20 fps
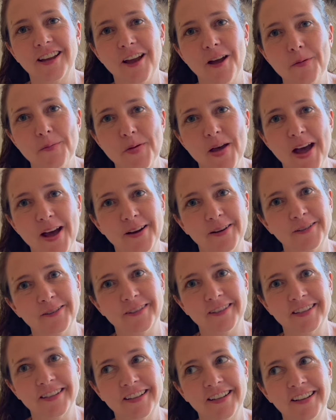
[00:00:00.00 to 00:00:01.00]

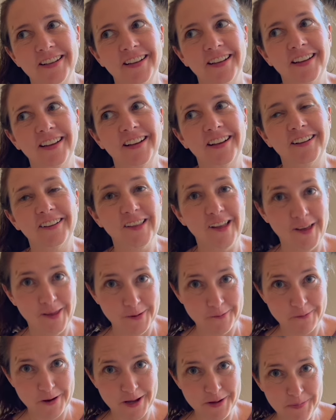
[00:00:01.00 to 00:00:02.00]
about cloth
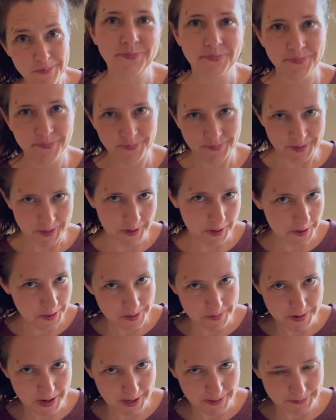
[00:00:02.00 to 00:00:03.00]
wipes in the
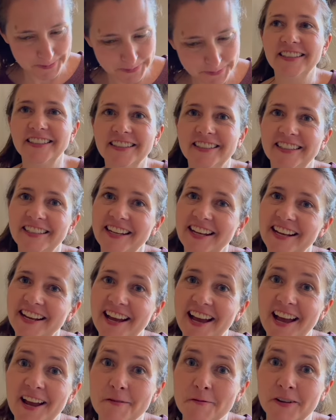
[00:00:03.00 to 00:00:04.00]
bathroom. Today,
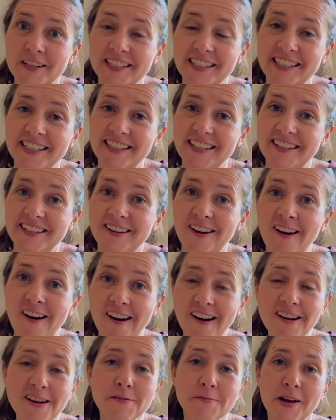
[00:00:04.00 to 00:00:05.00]
I wanted to
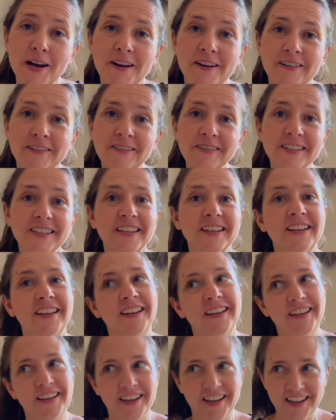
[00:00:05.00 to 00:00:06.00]
talk about
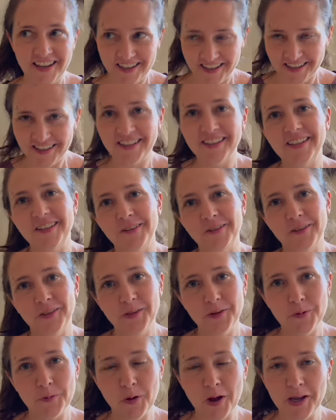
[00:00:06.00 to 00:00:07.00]

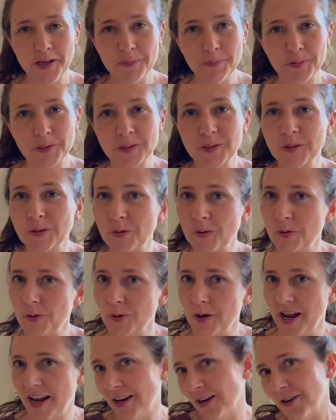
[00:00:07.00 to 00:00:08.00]
using wipes or
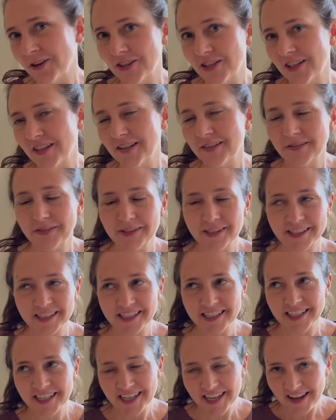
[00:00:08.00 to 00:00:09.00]
handkerchiefs
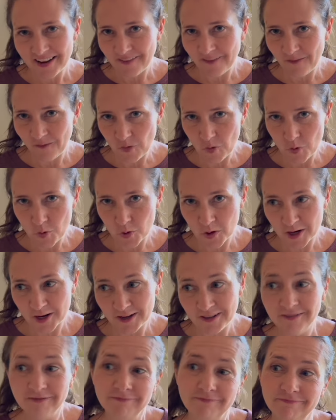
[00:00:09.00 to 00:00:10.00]

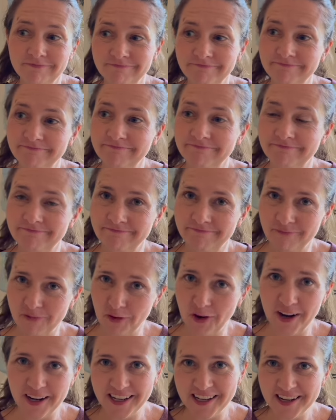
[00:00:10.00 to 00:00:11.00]
for
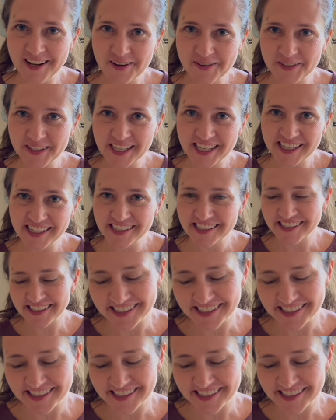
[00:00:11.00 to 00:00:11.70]
runny noses.